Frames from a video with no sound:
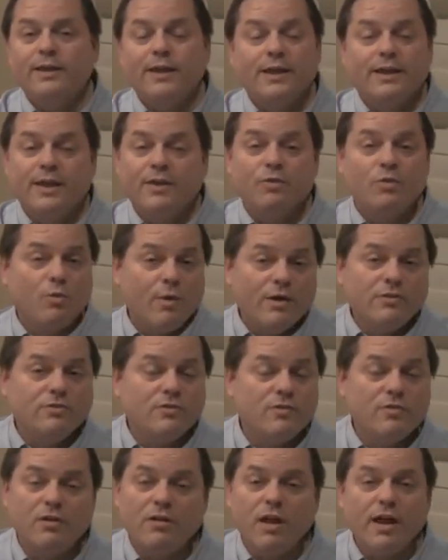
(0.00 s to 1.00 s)
get the rest
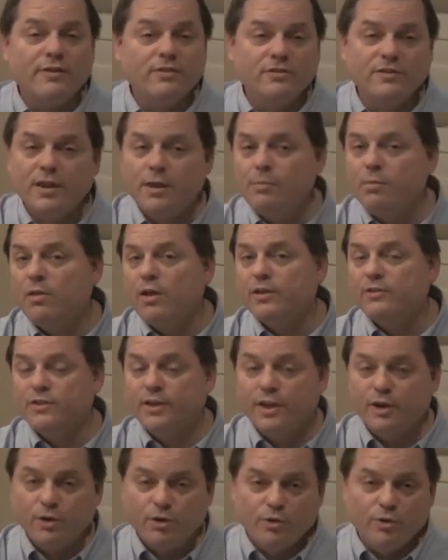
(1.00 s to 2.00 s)
of their life stabilized,
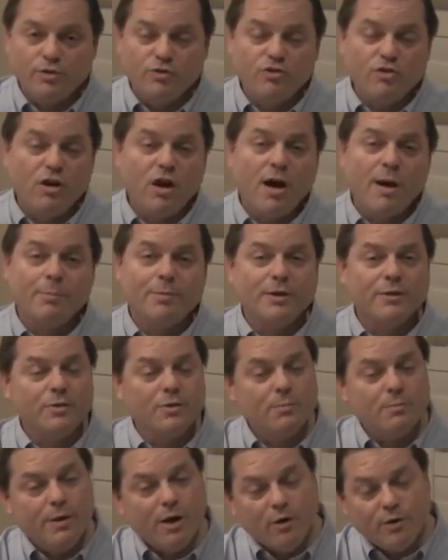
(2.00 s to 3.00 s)
get a good job, get
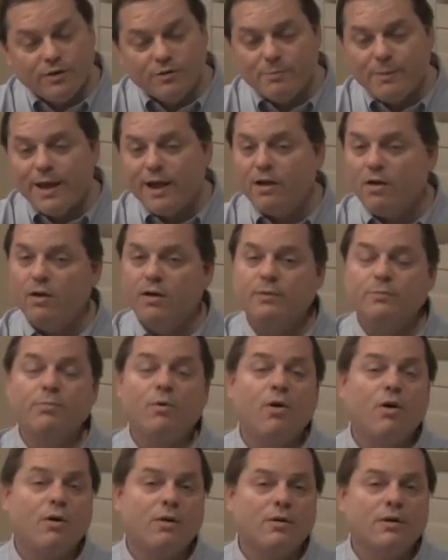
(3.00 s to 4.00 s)
their marriage back on
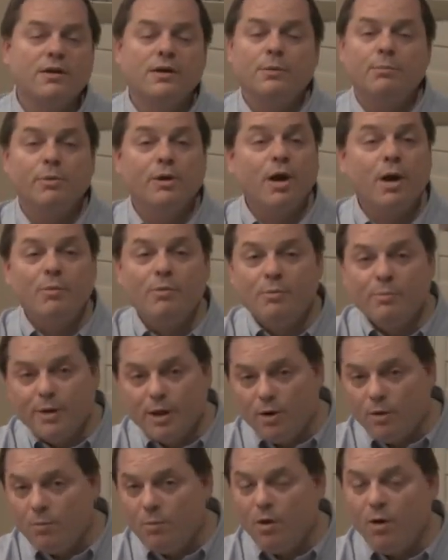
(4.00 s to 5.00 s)
par, become a
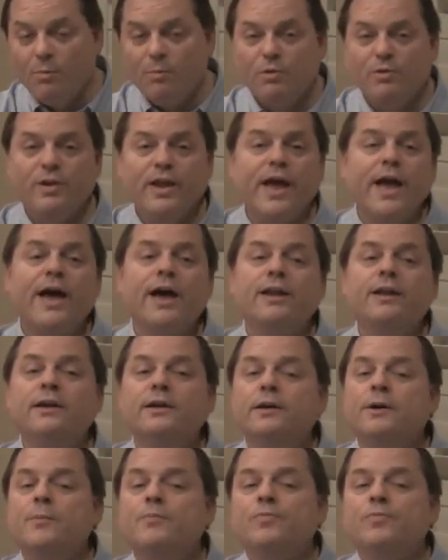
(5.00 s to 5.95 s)
better mom or dad,